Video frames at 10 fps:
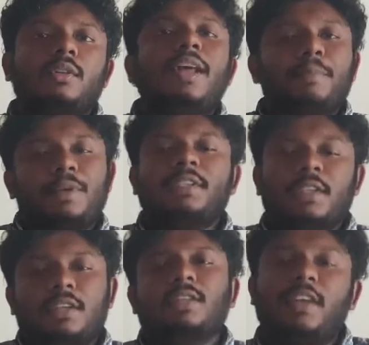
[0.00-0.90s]
that
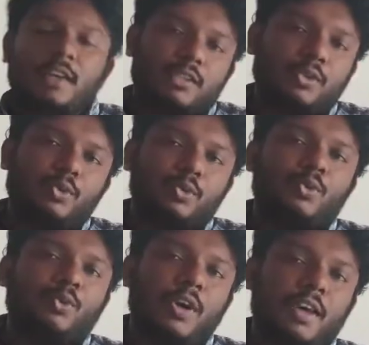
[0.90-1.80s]
person actually has
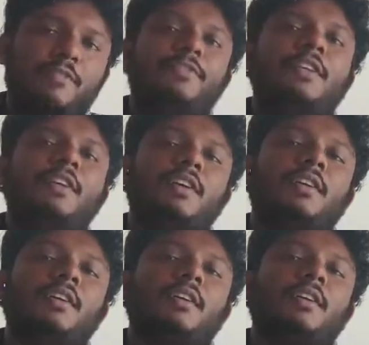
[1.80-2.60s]
to have the